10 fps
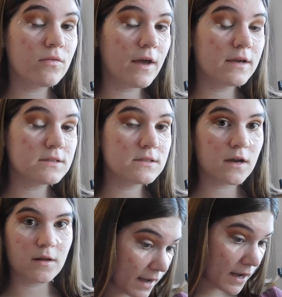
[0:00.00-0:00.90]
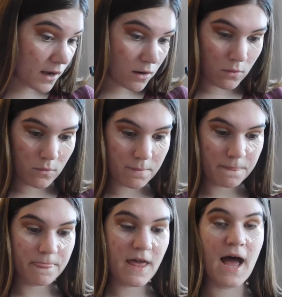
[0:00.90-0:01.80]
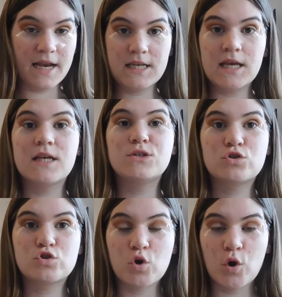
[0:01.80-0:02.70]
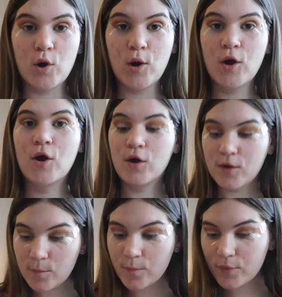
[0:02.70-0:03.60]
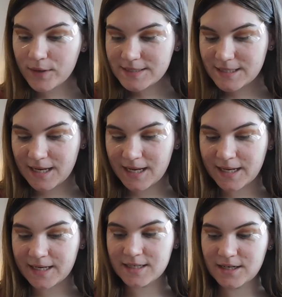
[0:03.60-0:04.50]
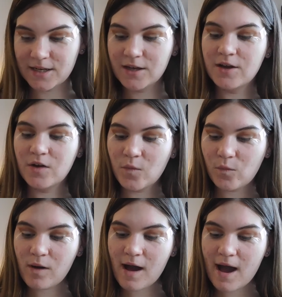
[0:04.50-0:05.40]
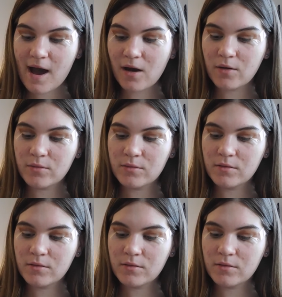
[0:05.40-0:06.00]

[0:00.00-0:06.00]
That is stunning. Wow. That is so pretty. Wow.